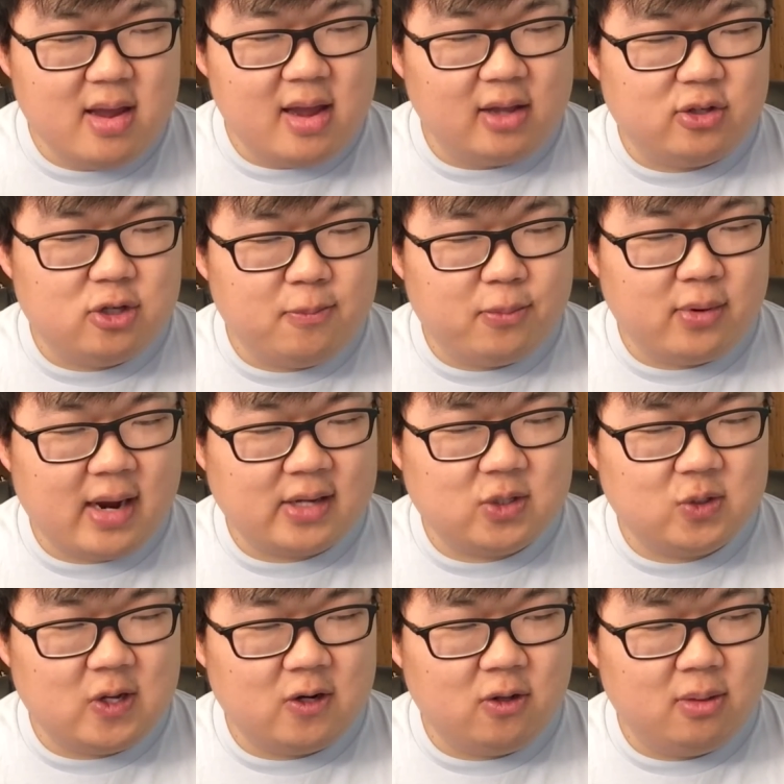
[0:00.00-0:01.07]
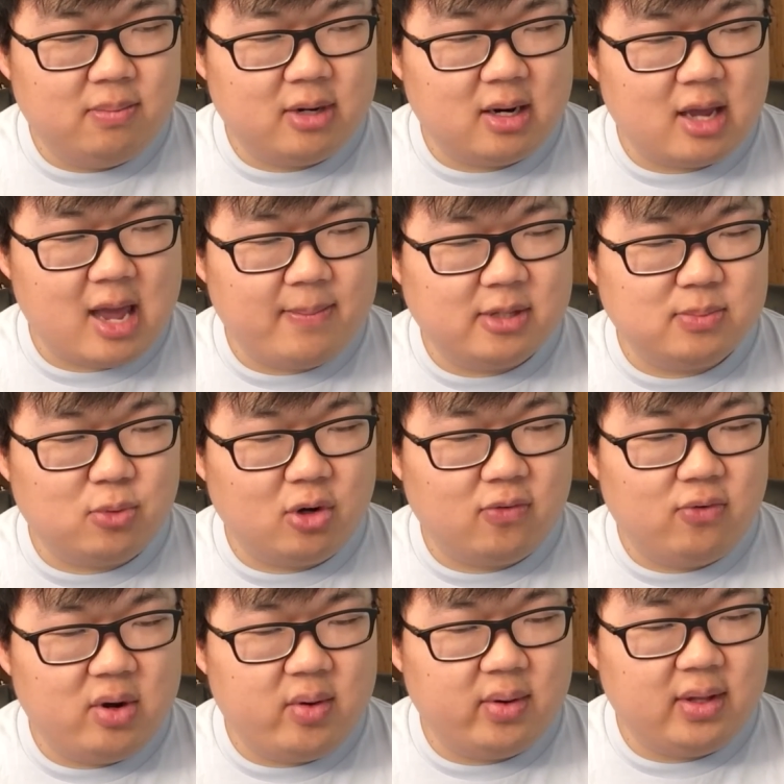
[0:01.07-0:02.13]
It's super accidental, but it happens more
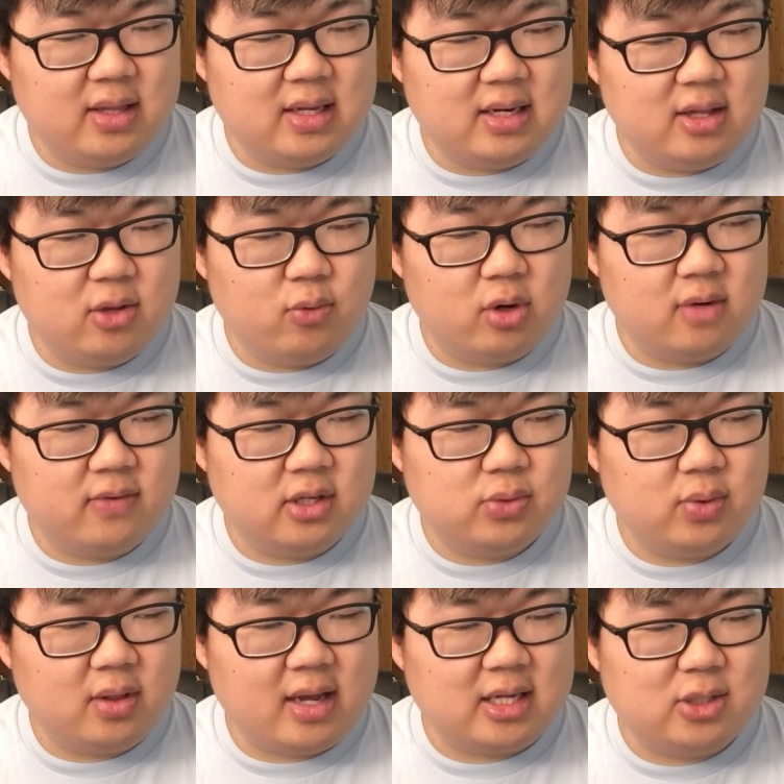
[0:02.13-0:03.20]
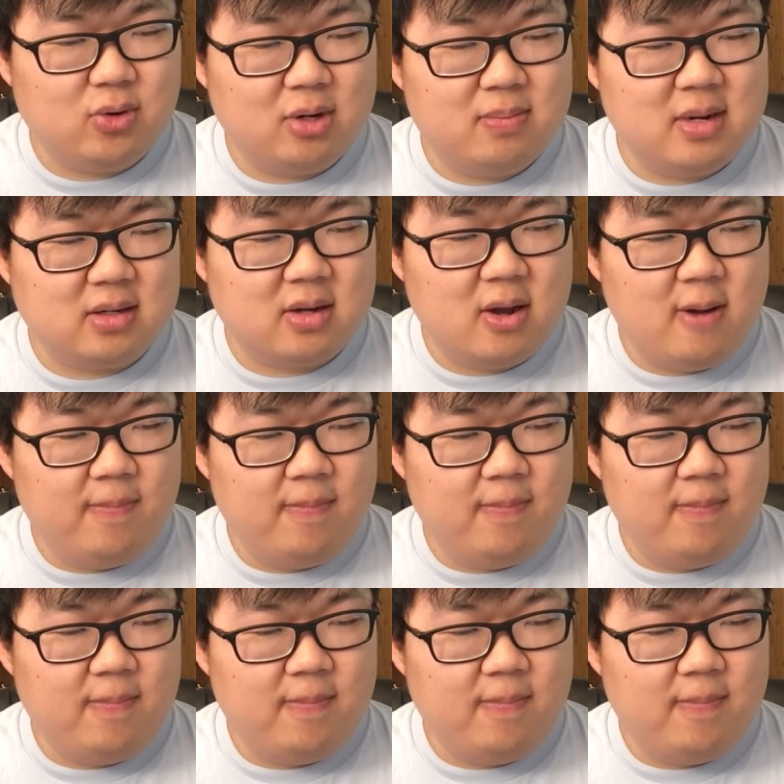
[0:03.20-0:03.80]
frequently than either one of us would like to admit.